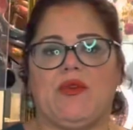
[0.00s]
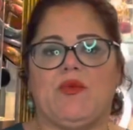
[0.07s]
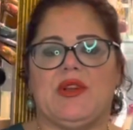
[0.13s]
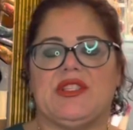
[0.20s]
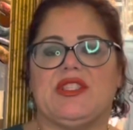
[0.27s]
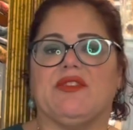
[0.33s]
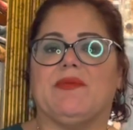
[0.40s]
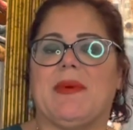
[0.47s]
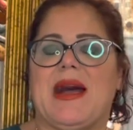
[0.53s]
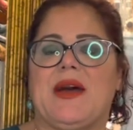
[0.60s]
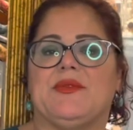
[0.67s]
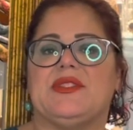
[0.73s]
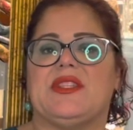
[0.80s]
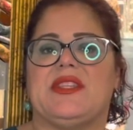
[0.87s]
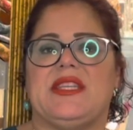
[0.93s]
was
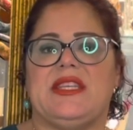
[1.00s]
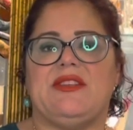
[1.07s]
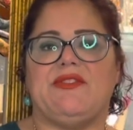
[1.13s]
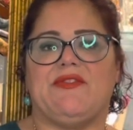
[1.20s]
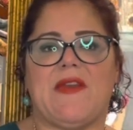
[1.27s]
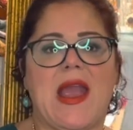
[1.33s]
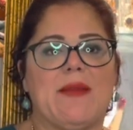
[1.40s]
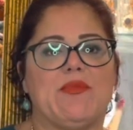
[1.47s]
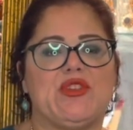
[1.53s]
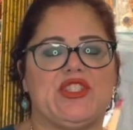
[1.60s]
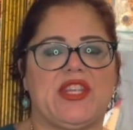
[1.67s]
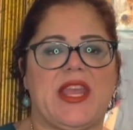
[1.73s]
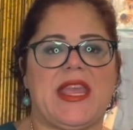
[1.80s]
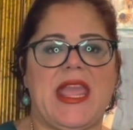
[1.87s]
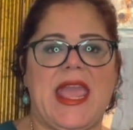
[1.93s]
about the
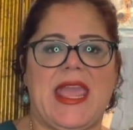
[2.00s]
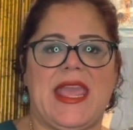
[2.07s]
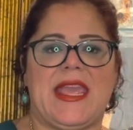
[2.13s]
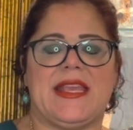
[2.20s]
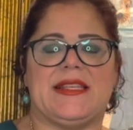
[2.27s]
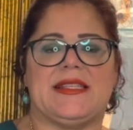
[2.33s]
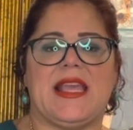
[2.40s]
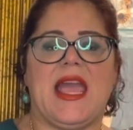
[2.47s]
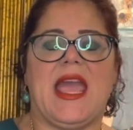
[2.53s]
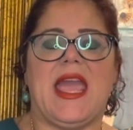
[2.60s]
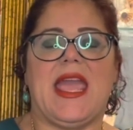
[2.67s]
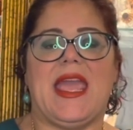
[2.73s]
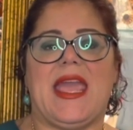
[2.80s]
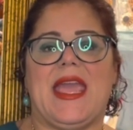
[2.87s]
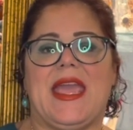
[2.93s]
Fabergé eggs,
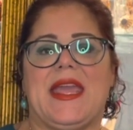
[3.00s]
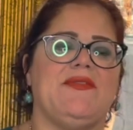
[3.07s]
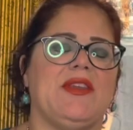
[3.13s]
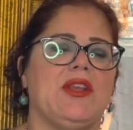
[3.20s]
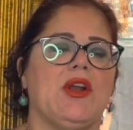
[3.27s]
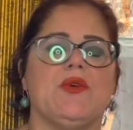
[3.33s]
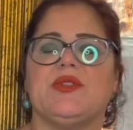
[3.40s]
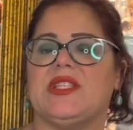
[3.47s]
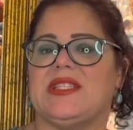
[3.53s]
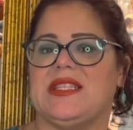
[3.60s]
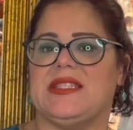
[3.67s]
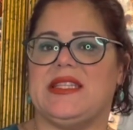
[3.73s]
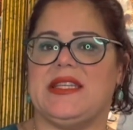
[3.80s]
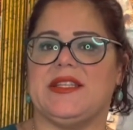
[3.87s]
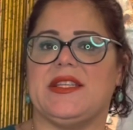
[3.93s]
and it goes into
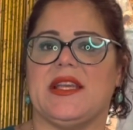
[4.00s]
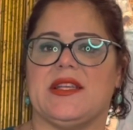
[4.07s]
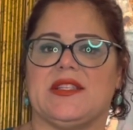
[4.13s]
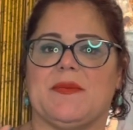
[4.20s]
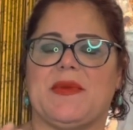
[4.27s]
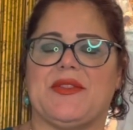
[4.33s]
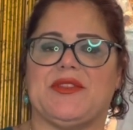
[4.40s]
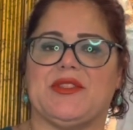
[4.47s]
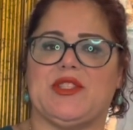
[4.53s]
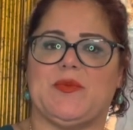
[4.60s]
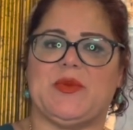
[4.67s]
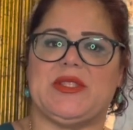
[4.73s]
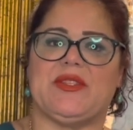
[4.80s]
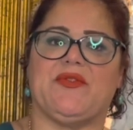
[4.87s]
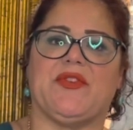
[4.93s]
details about the
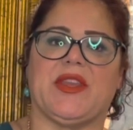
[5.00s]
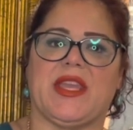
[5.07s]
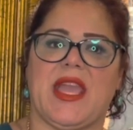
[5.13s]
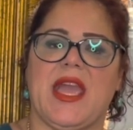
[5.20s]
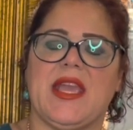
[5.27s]
specific